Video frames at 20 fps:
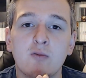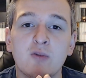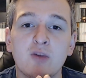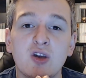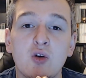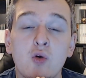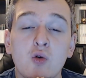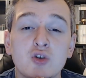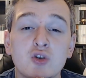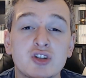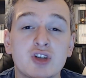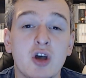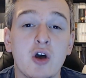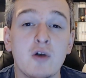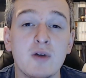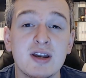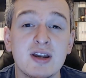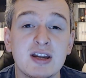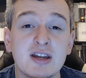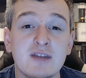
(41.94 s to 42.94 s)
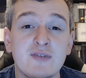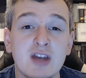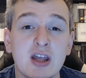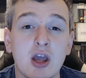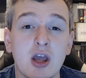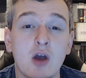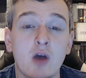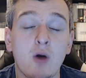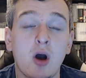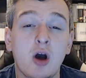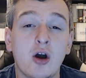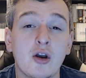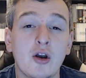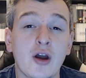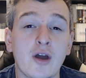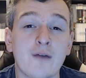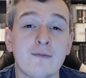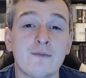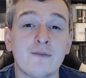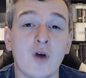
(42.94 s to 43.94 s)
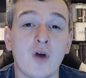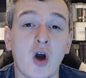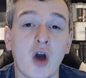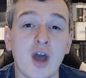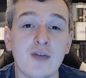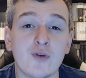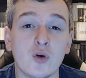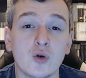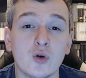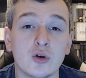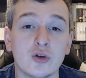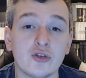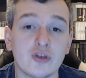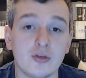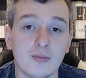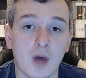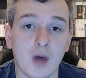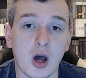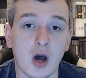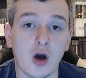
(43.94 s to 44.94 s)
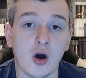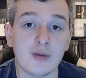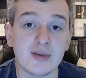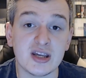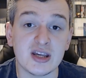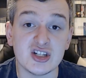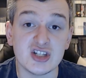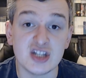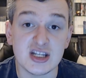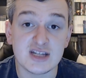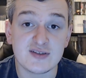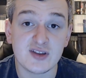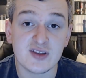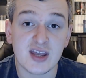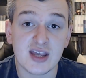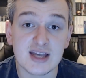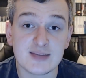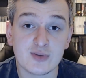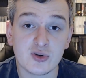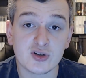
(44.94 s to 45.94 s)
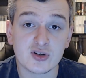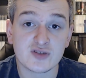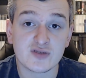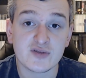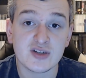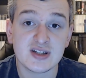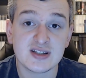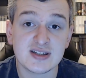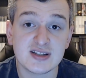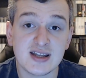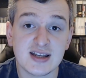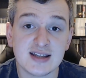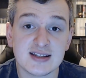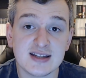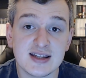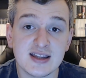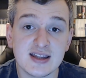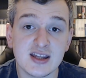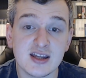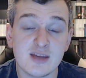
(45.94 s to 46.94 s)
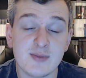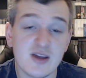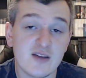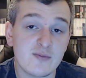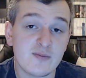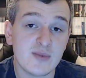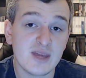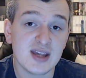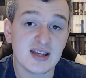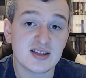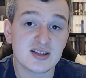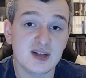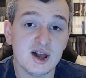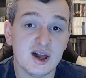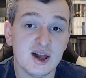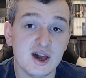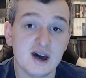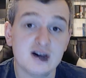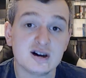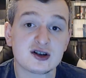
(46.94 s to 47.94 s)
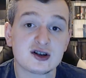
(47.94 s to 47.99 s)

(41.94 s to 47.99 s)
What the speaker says: We also did a video on 5 awesome RPGs for the Xbox 360 that you may have missed,